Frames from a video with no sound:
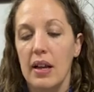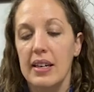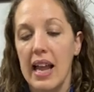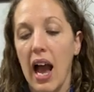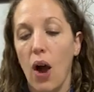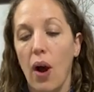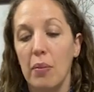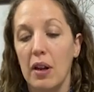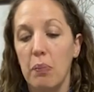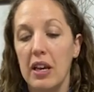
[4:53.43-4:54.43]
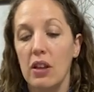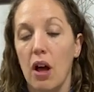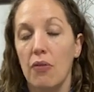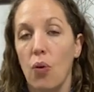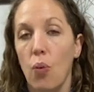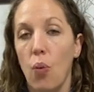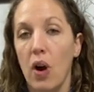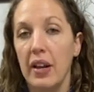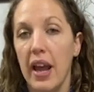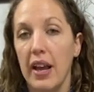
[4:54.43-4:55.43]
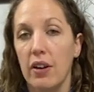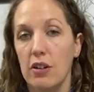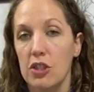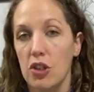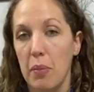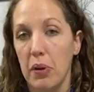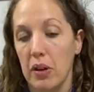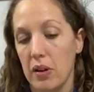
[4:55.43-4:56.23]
Now I'm going to peel off 1 anchor strip.